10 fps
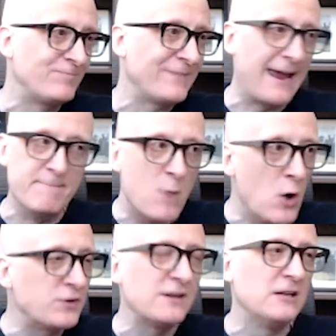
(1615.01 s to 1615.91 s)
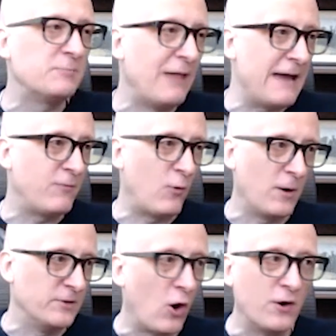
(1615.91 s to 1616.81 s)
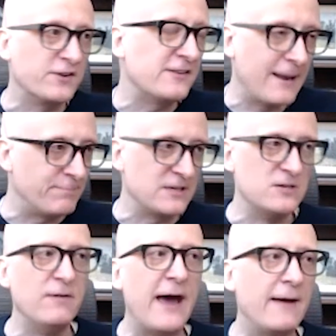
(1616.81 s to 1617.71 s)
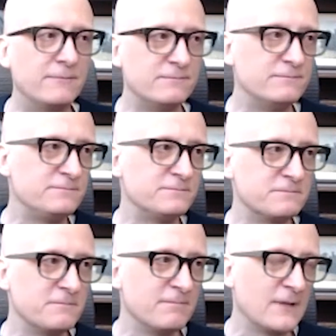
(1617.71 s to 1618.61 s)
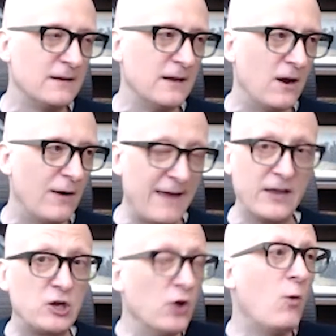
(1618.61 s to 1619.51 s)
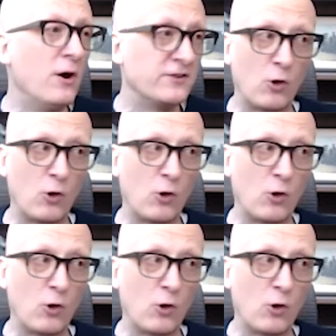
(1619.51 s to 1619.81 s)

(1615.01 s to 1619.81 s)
And most of these platforms aren't set up to do that. And the good ones are